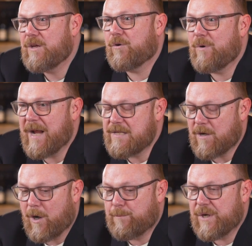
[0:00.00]
Your
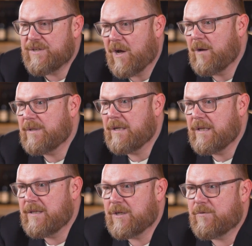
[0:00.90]
reds are
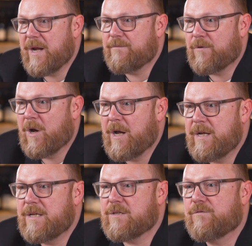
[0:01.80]
predominantly the grape
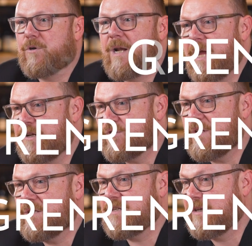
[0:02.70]
varieties of
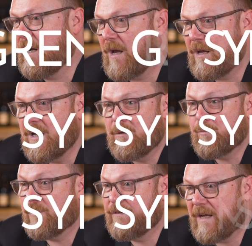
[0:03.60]
Grenache, Syrah,
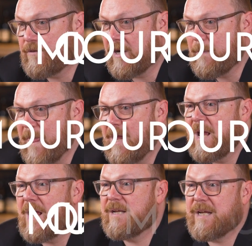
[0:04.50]
Mourvèdre,
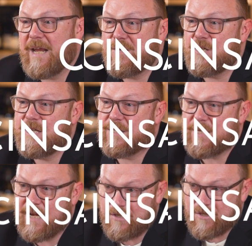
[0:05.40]
and occasionally
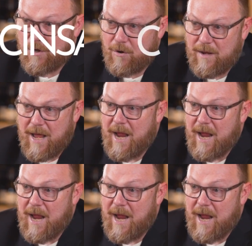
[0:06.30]
Cinsault,